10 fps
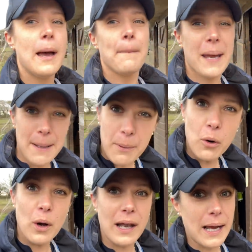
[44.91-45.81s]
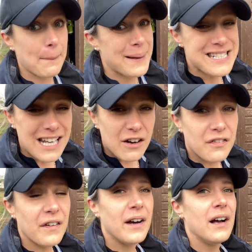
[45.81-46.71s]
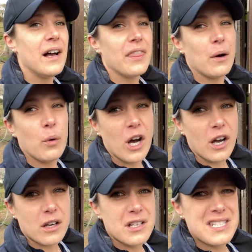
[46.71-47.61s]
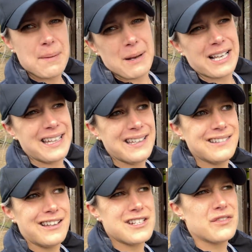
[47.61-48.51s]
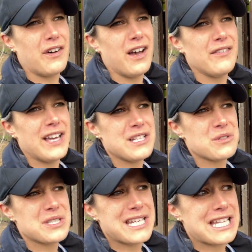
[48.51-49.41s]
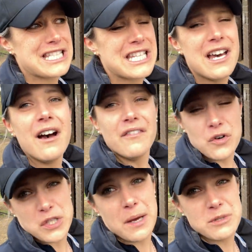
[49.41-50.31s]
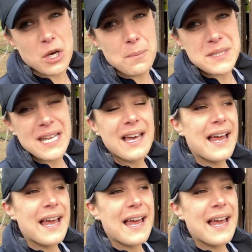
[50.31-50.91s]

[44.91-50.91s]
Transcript: People like myself that work typically 9 to 5, 8 to 6 full-time jobs,